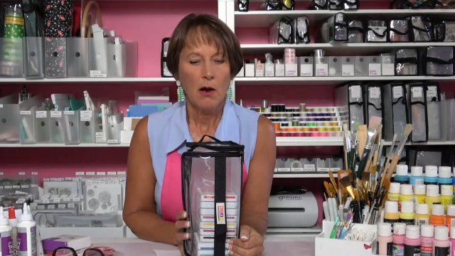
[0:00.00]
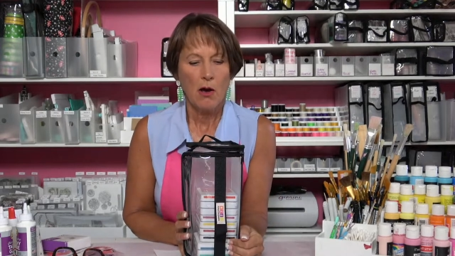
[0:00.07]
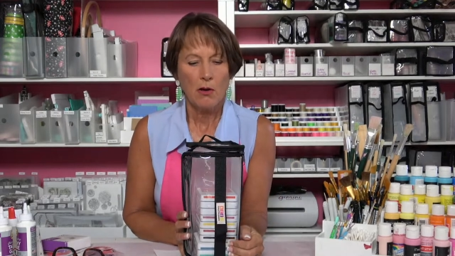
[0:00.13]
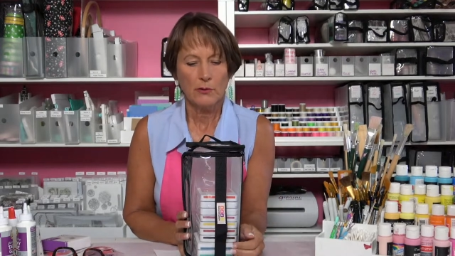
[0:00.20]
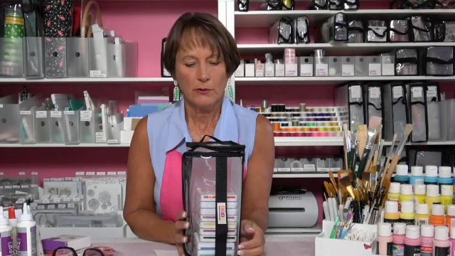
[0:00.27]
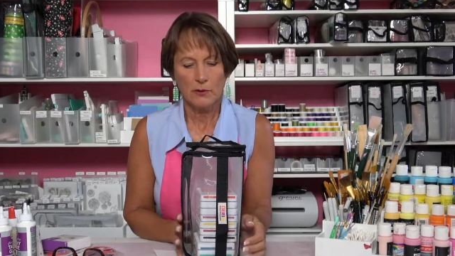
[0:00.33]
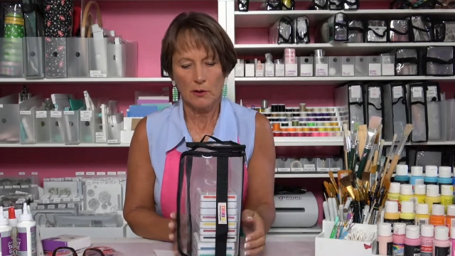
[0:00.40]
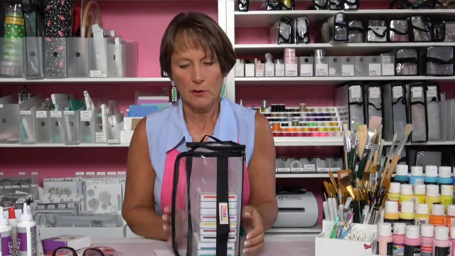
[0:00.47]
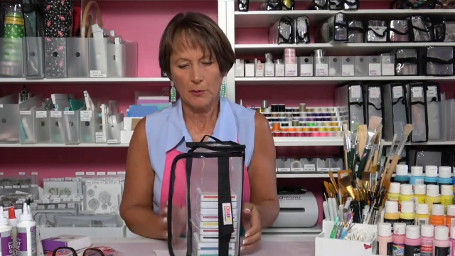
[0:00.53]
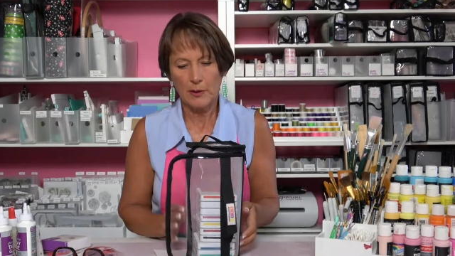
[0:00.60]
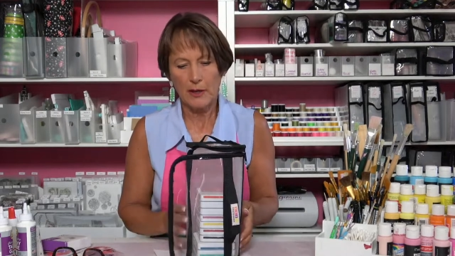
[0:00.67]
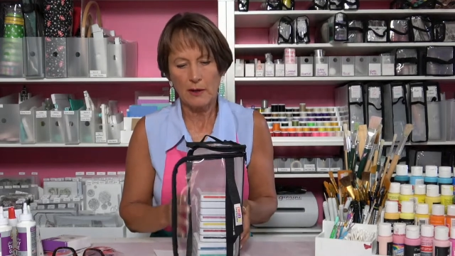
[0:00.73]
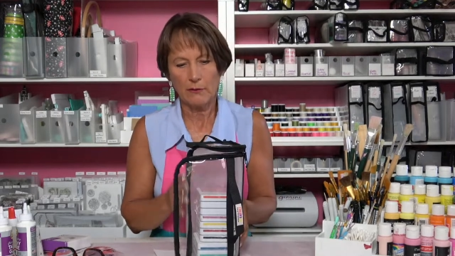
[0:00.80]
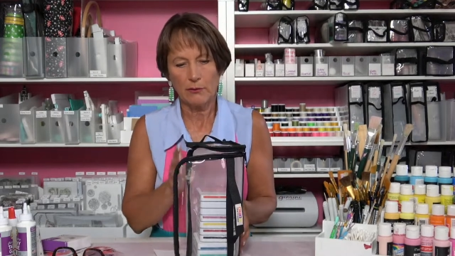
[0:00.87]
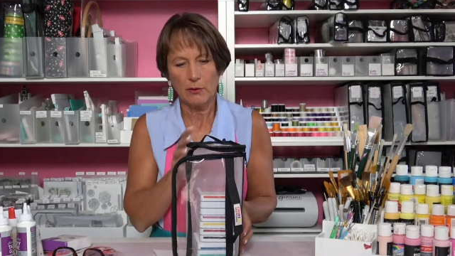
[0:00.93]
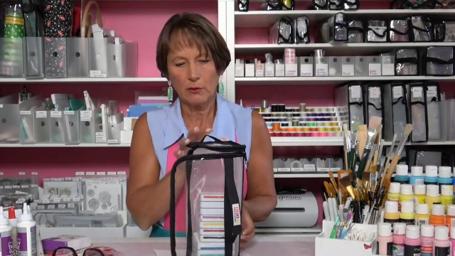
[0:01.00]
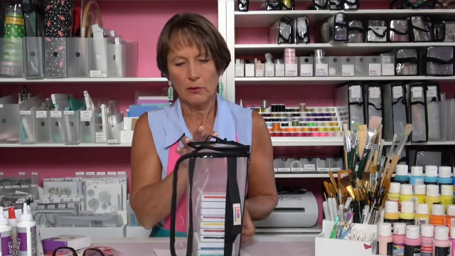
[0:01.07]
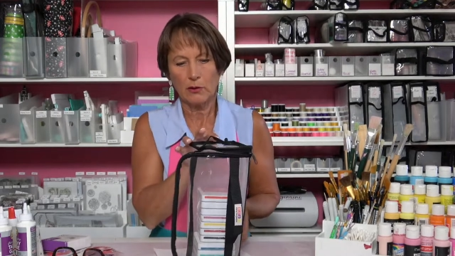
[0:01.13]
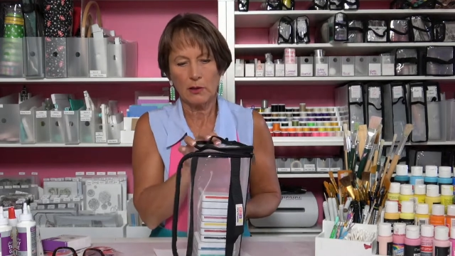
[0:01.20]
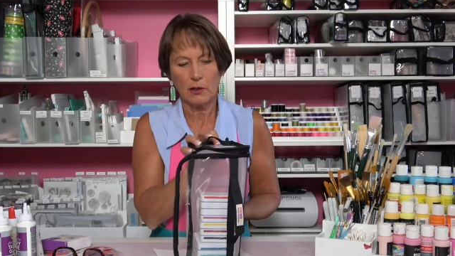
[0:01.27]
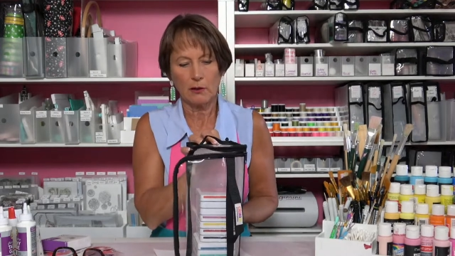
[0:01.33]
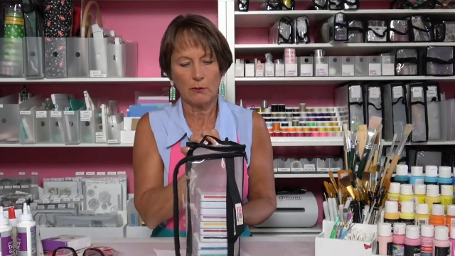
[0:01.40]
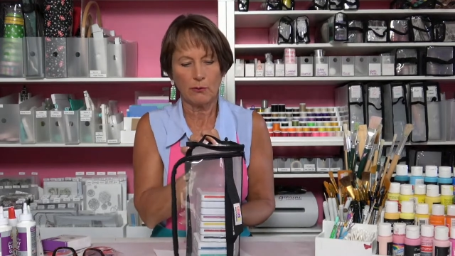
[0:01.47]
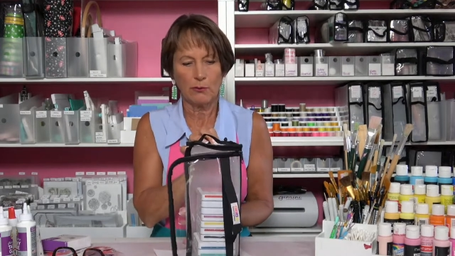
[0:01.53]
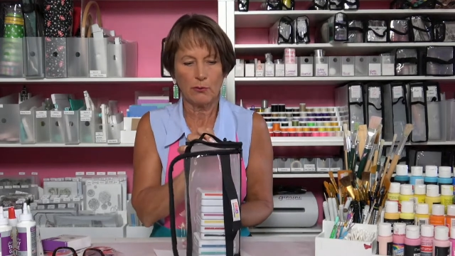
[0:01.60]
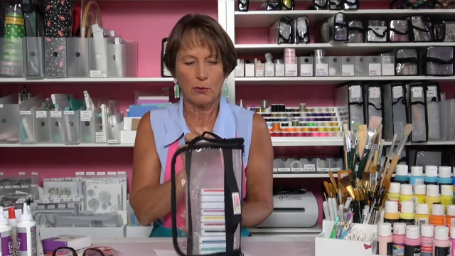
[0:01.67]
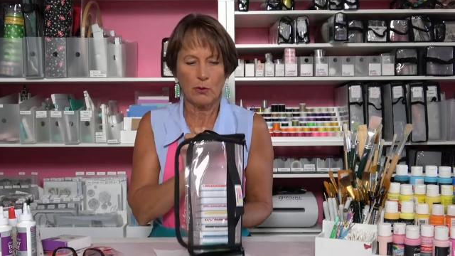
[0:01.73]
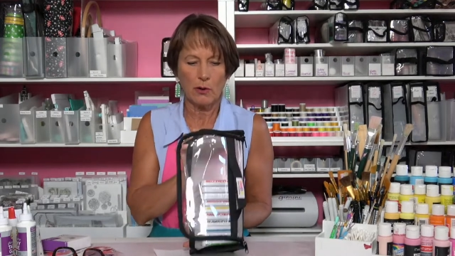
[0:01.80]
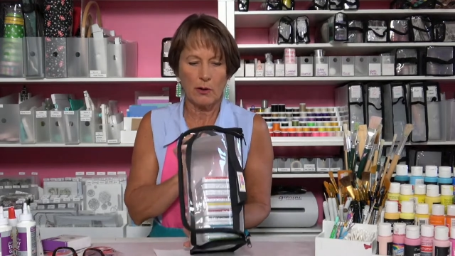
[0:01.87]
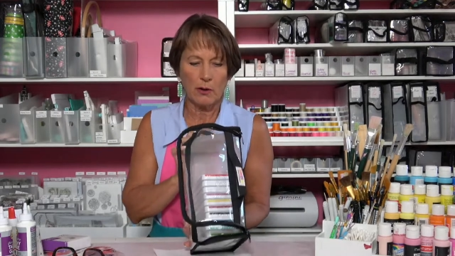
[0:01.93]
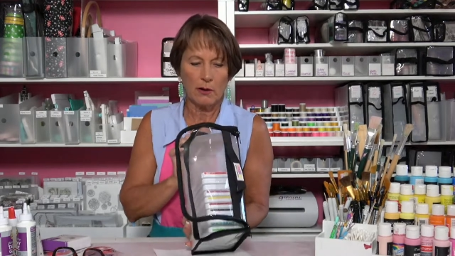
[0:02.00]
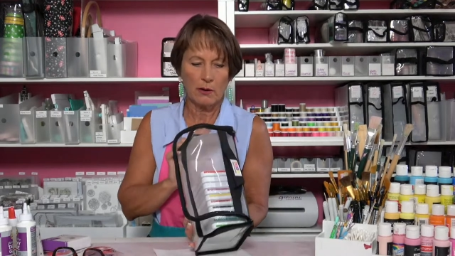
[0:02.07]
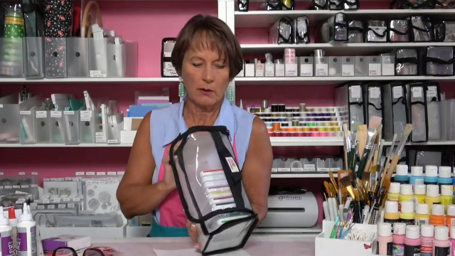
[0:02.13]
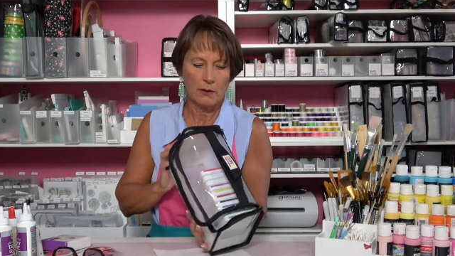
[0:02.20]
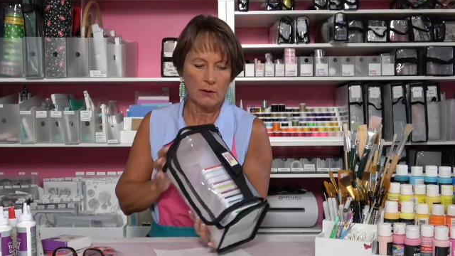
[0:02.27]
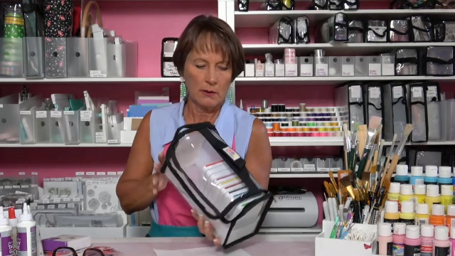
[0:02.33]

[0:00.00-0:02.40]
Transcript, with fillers: also. But if you're looking for